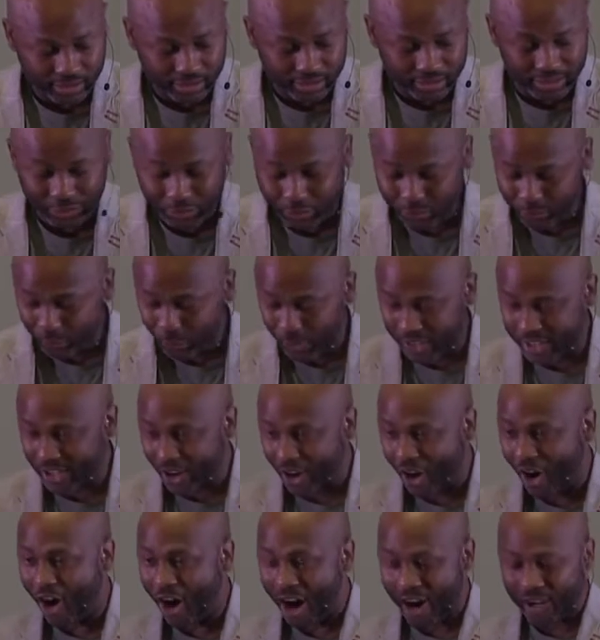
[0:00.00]
This is when the
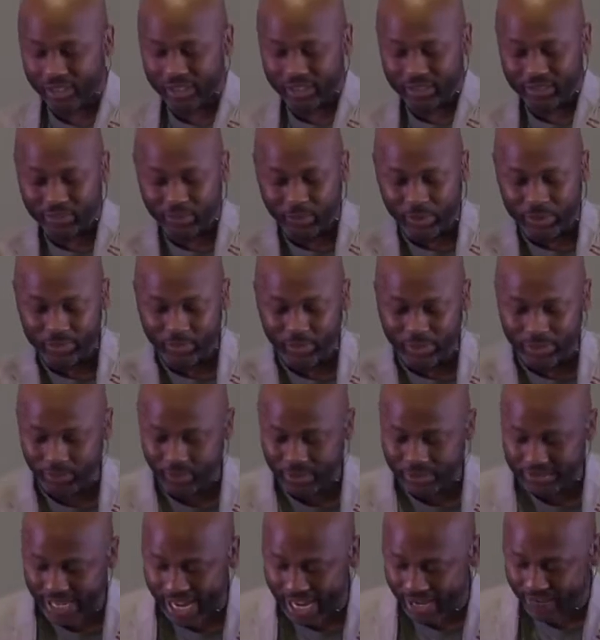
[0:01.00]
ark, when, when,
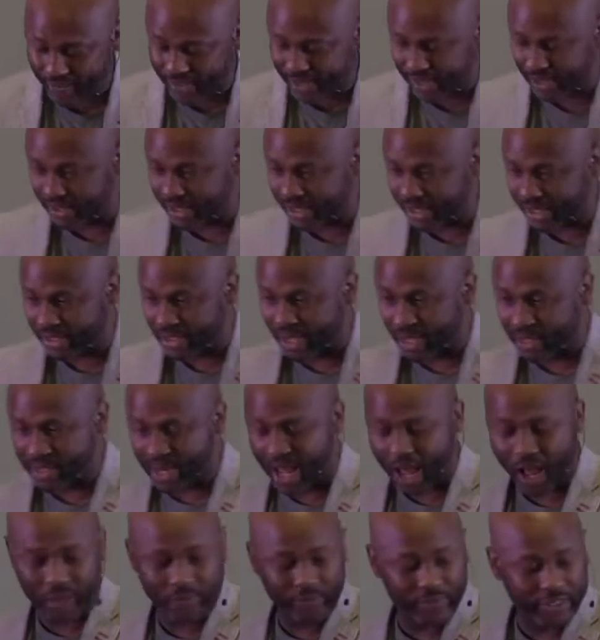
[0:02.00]
when David and, and, and
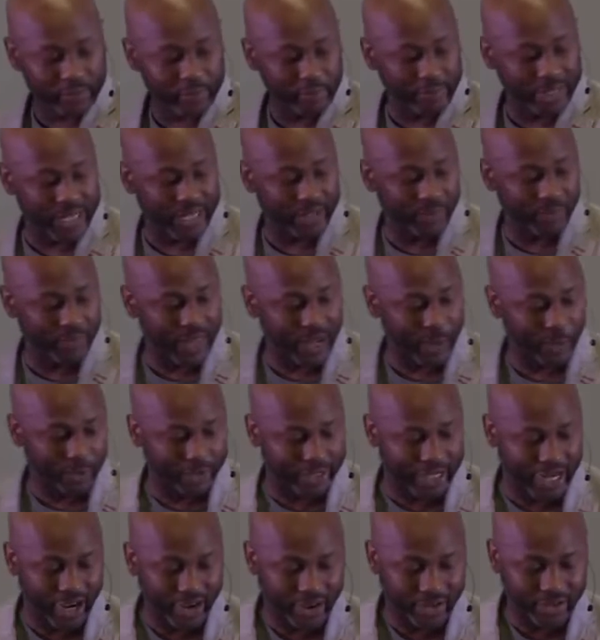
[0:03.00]
all of his men, they were
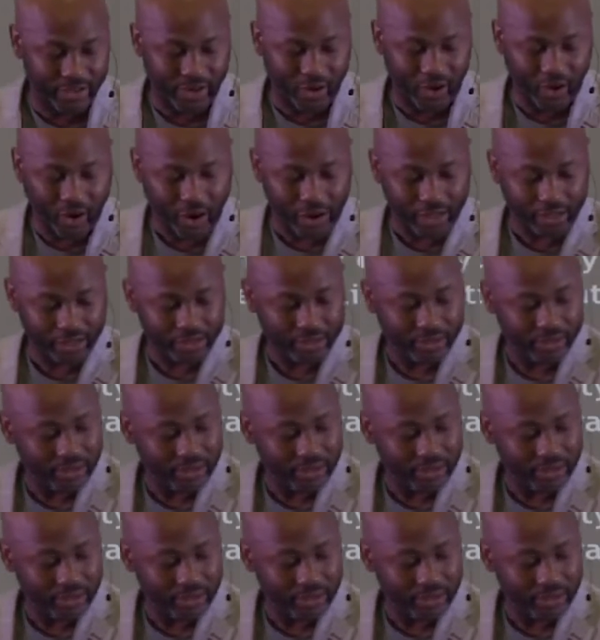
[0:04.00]
carrying the ark.